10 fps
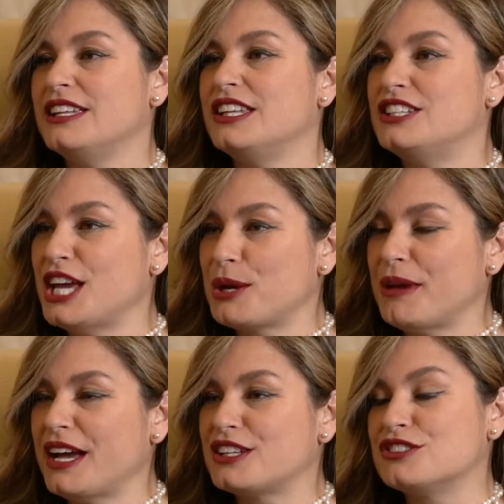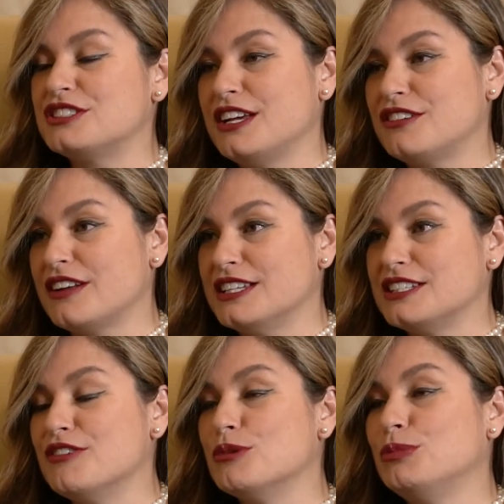The tech packs are standardized.
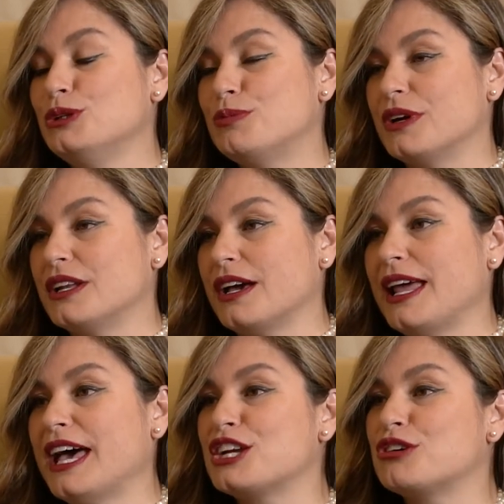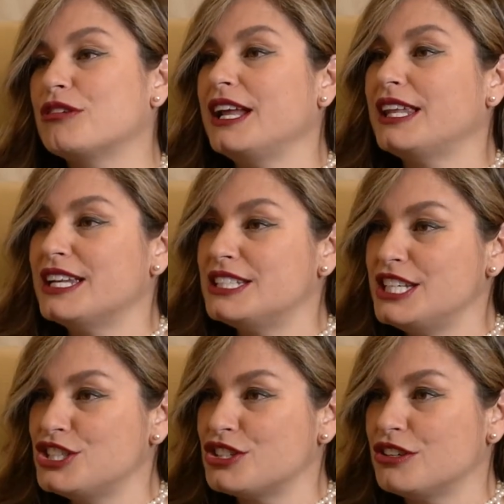I have a blueprint on how to create that
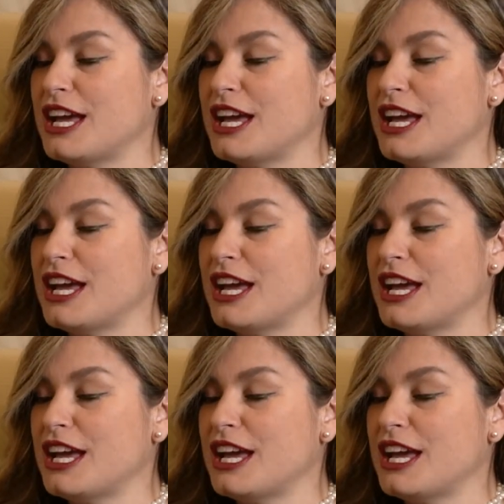t-shirt,